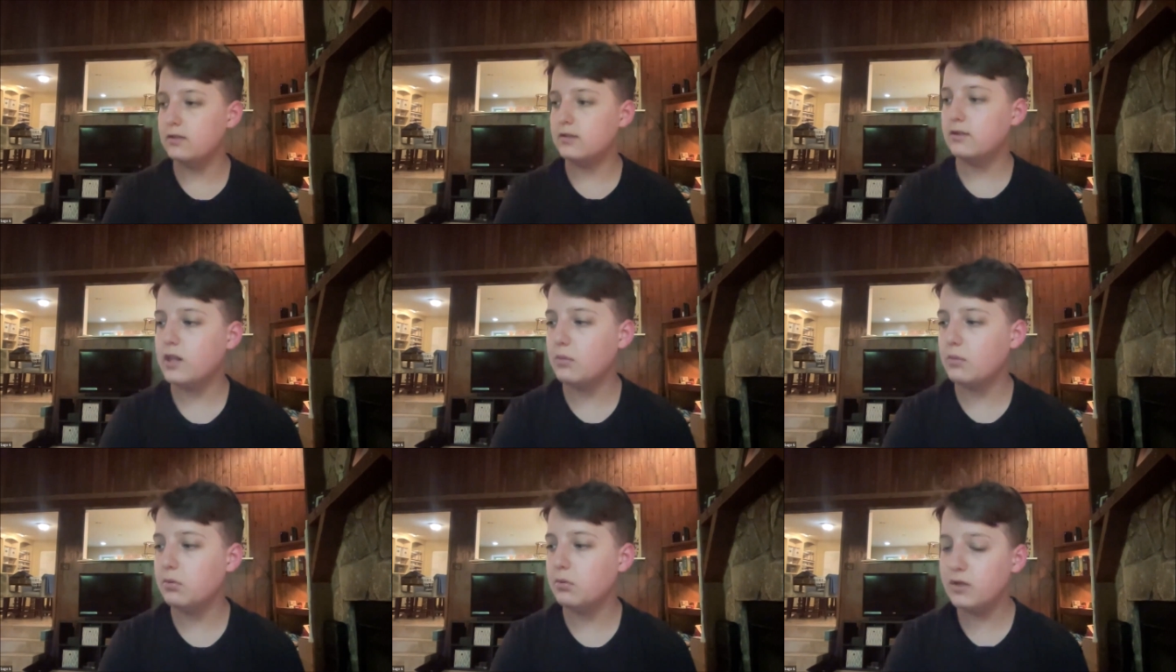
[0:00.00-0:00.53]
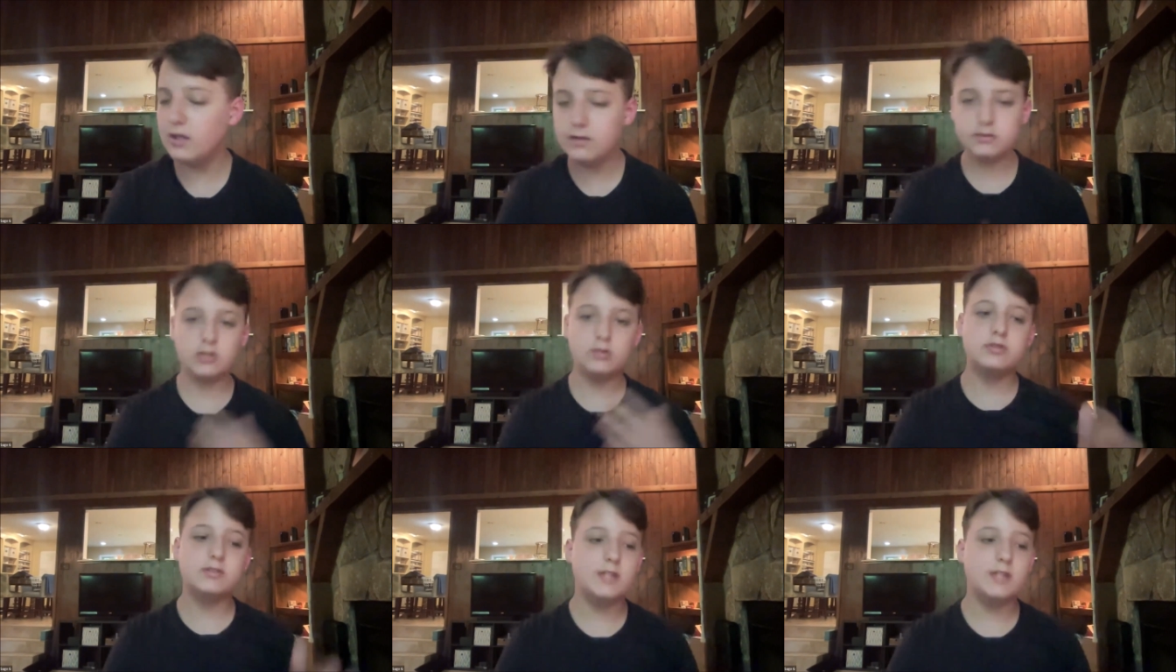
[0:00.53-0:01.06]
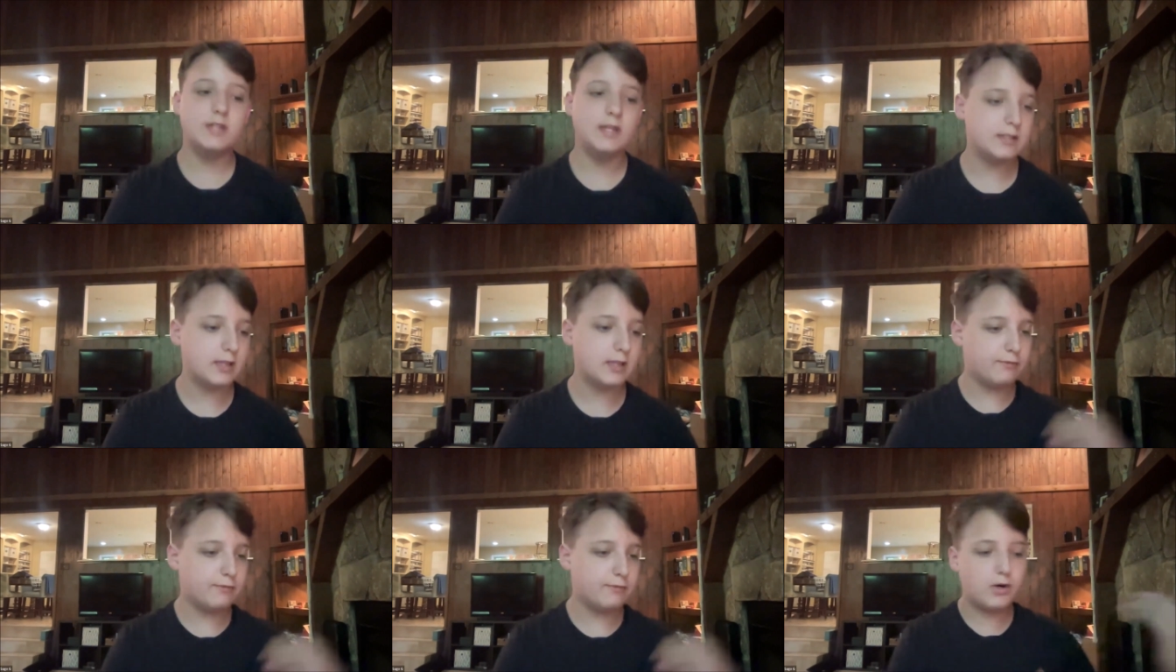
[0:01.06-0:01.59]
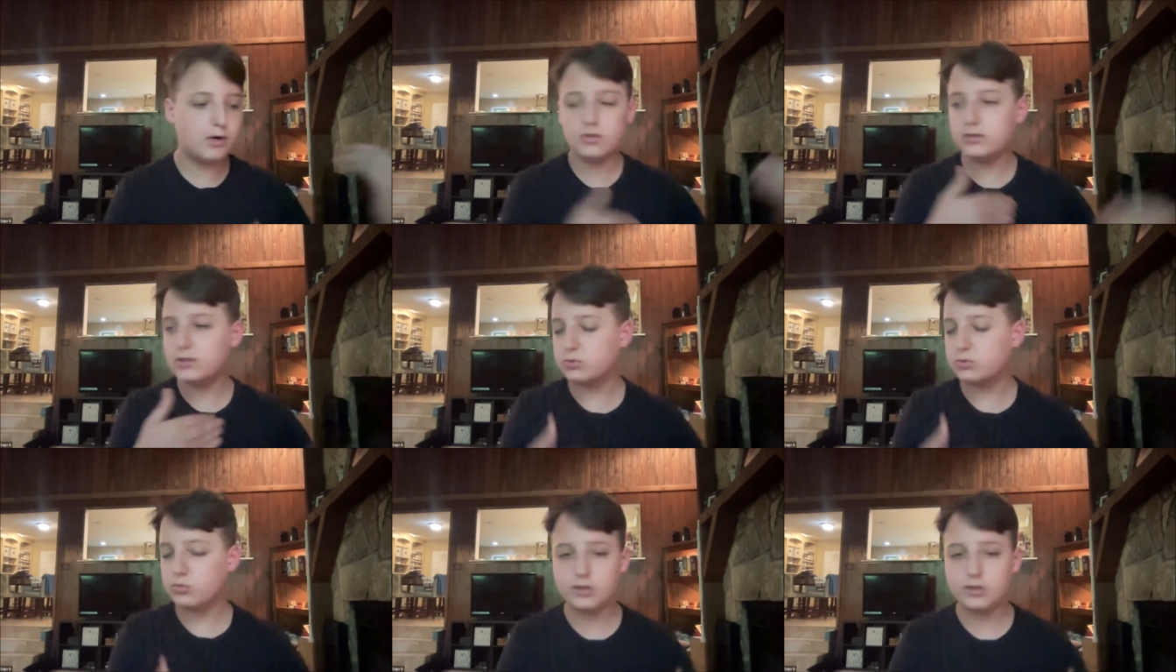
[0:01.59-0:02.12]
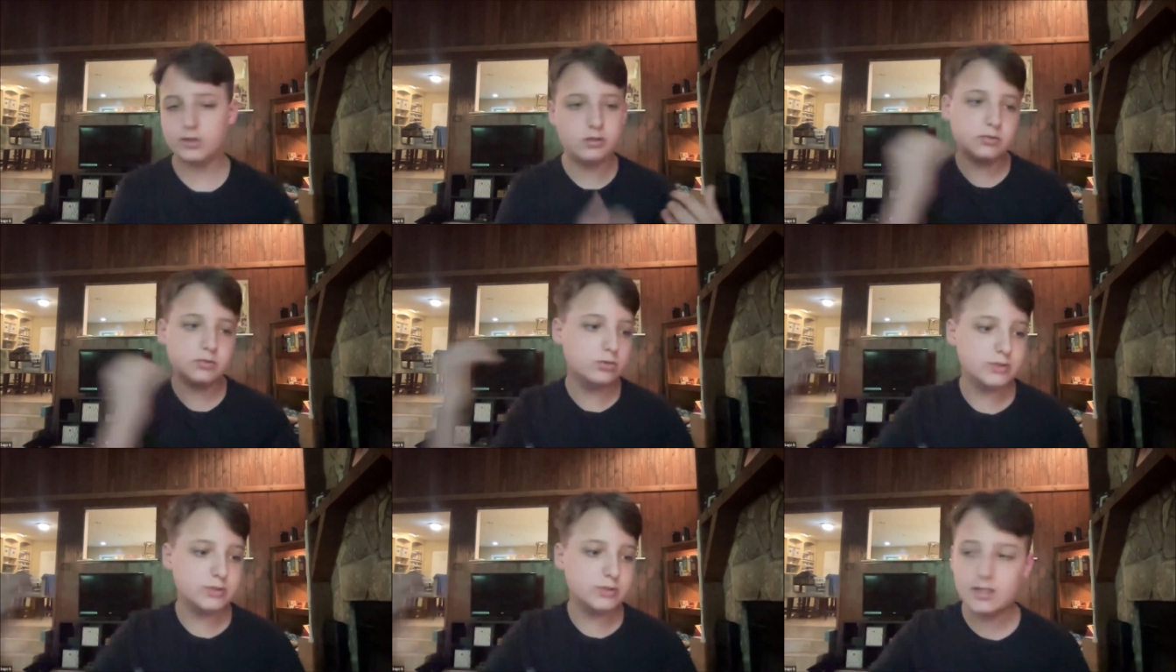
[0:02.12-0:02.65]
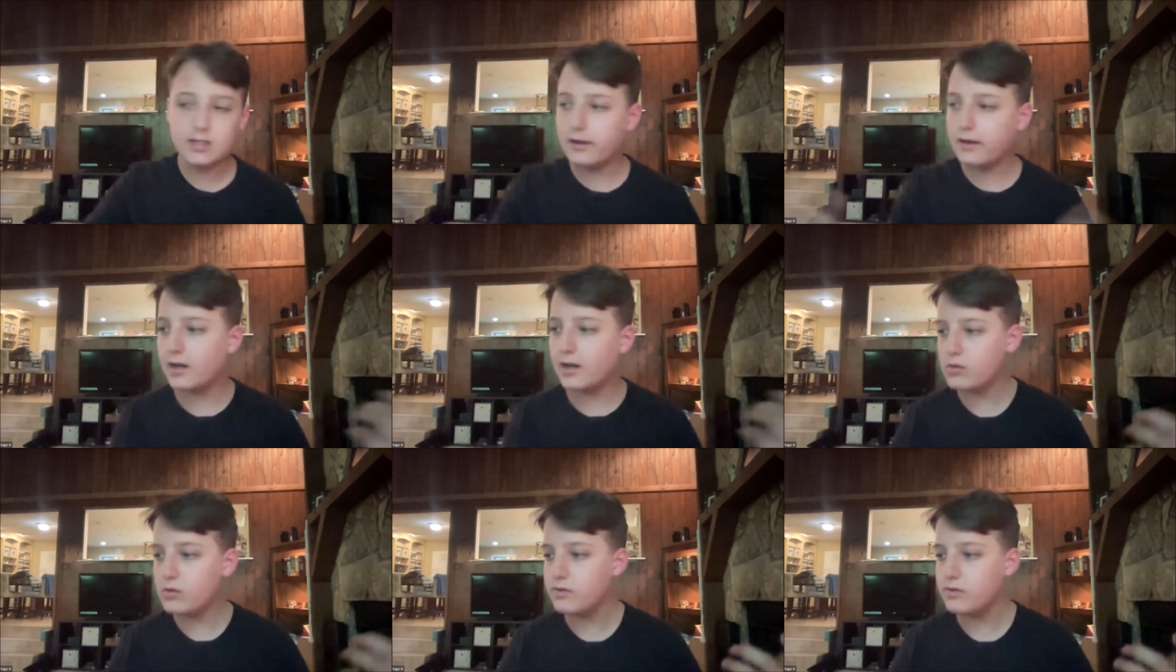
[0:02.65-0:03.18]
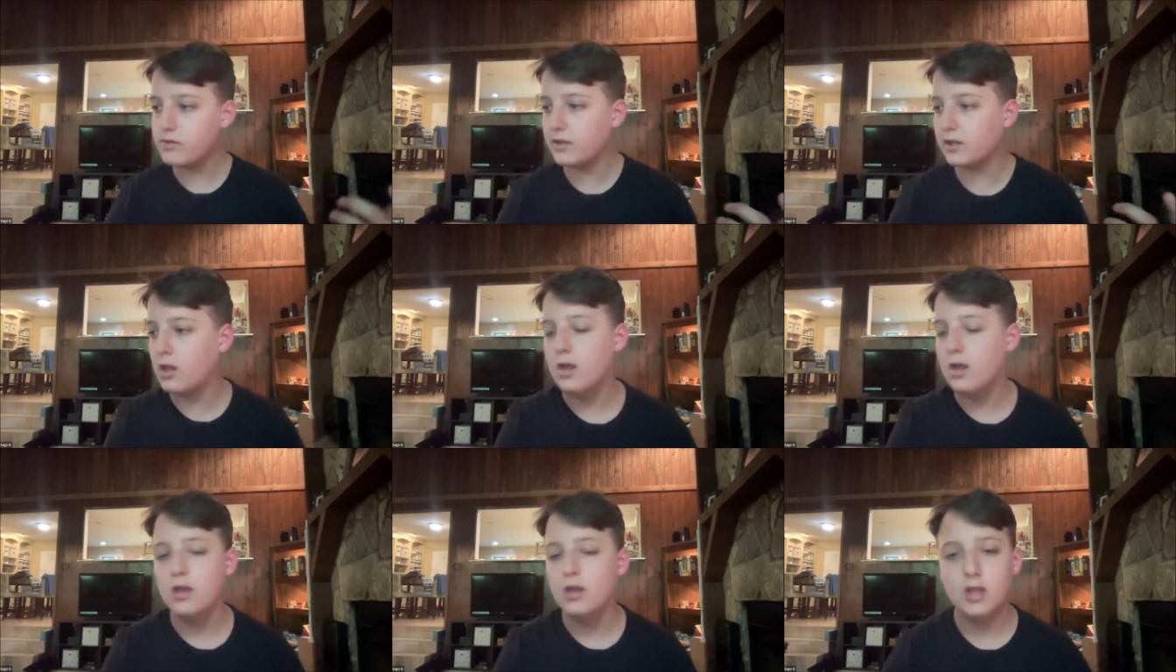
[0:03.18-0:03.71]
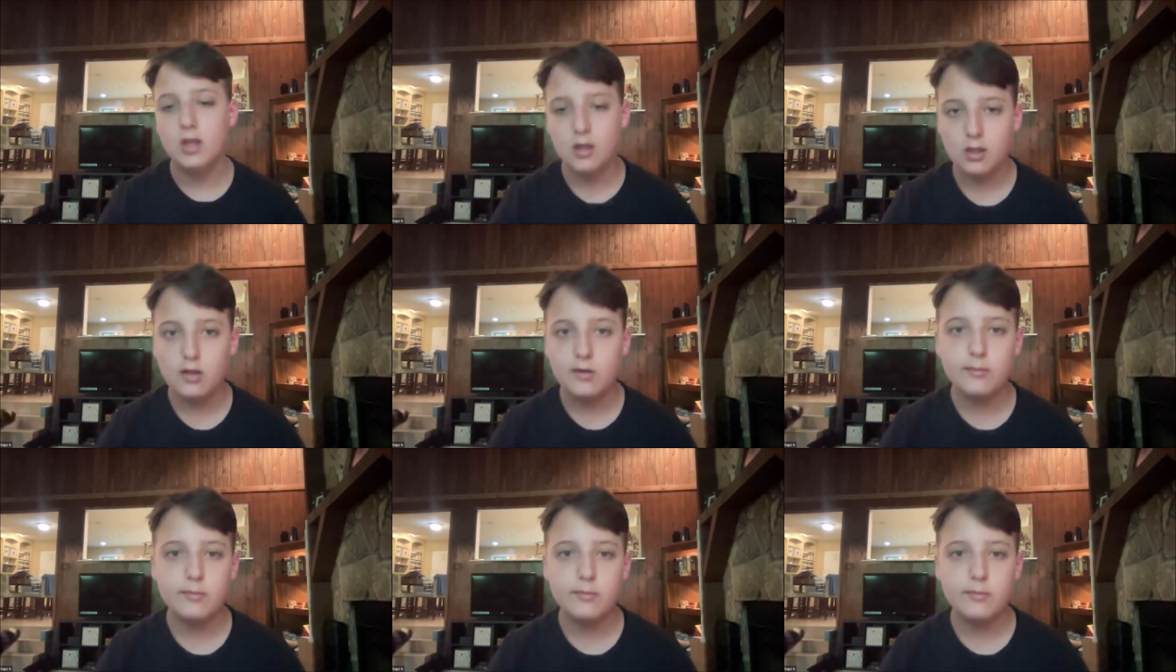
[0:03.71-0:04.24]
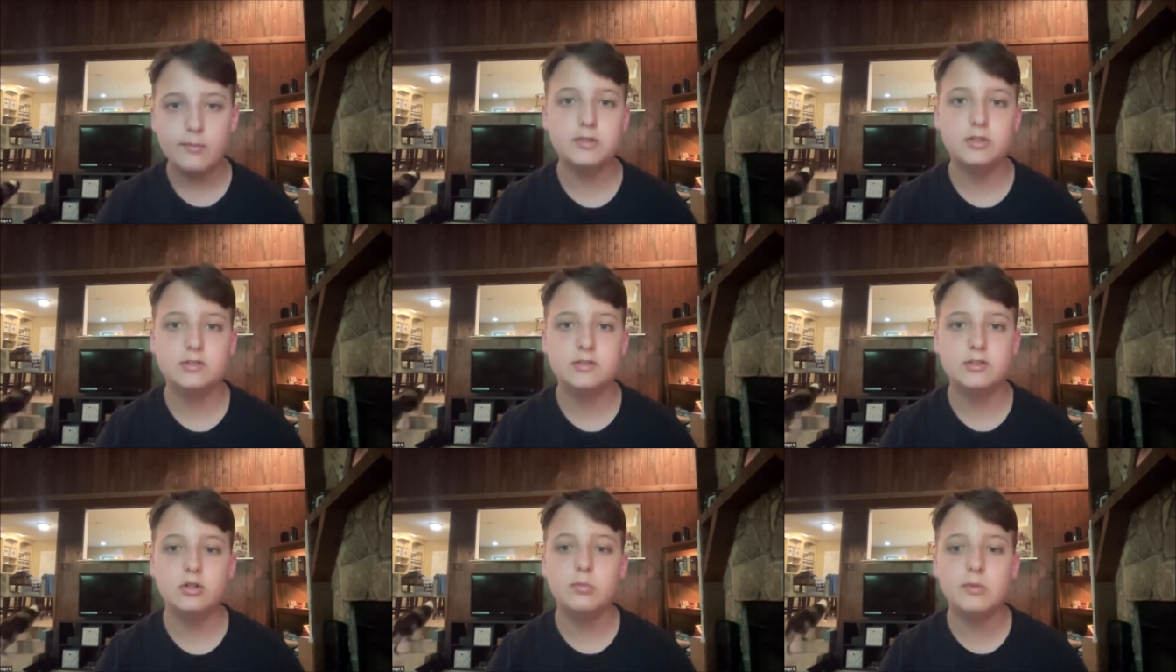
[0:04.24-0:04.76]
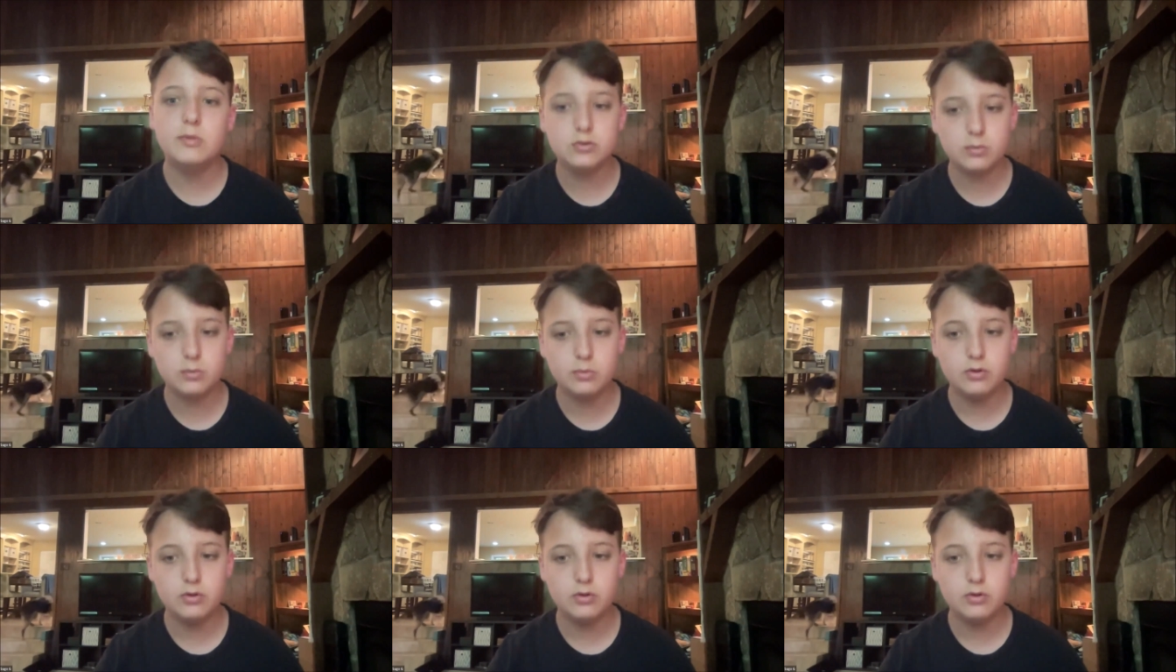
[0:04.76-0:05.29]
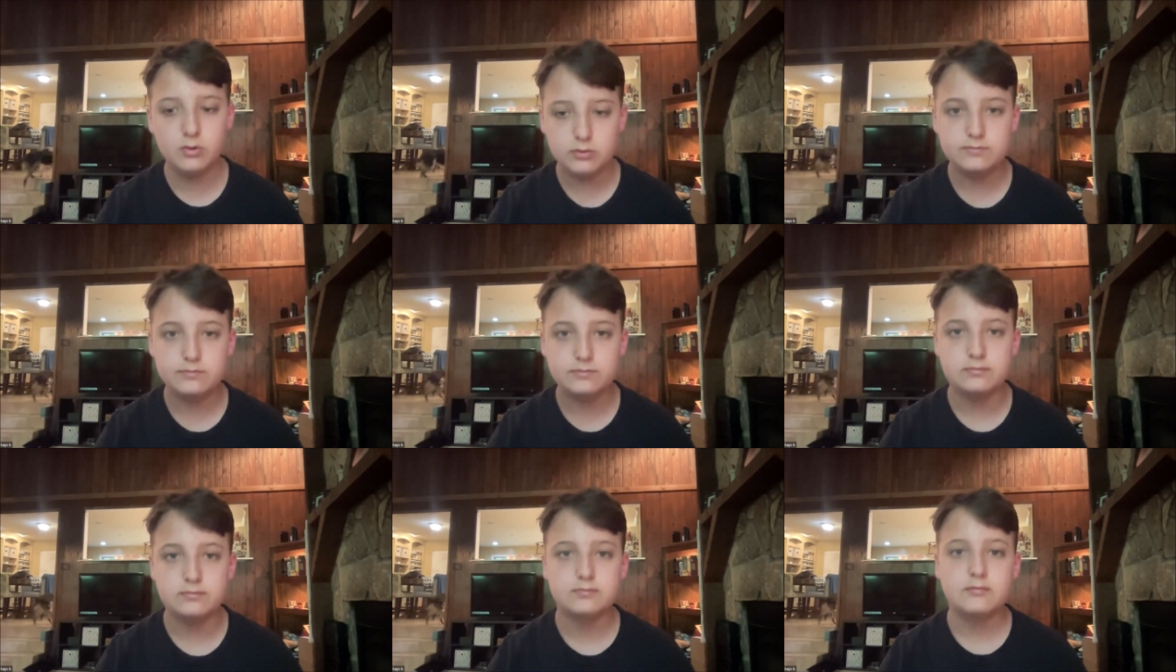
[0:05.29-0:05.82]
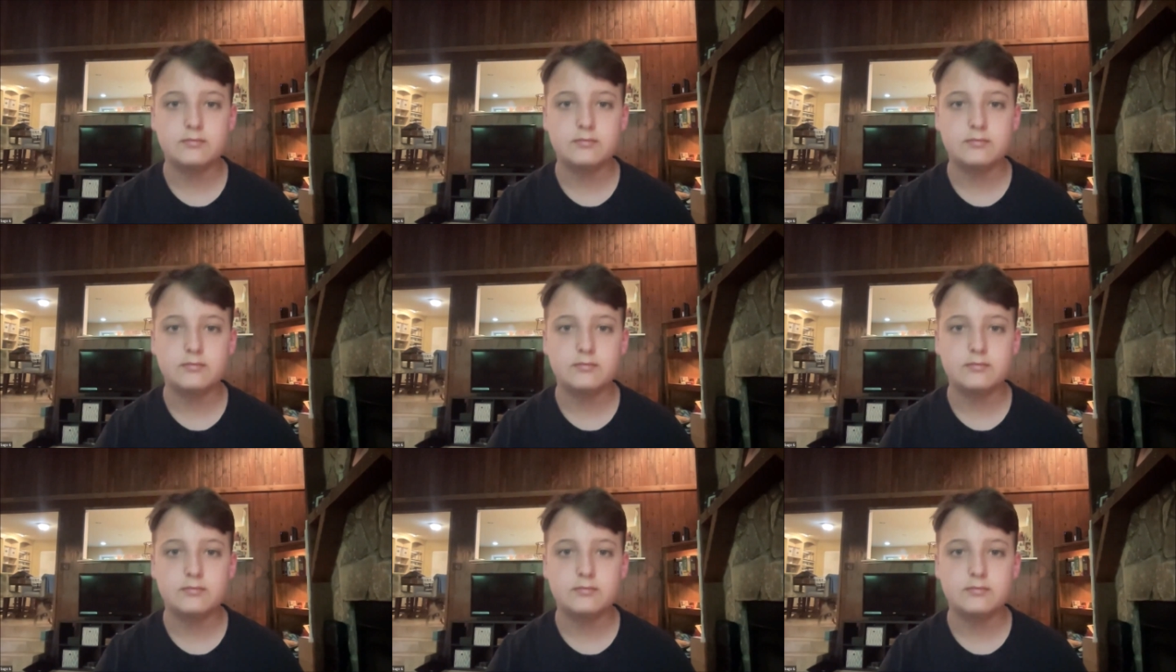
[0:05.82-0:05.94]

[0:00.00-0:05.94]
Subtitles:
and they believe in all those things and they follow this rigorous routine and everything, but they're still miserable.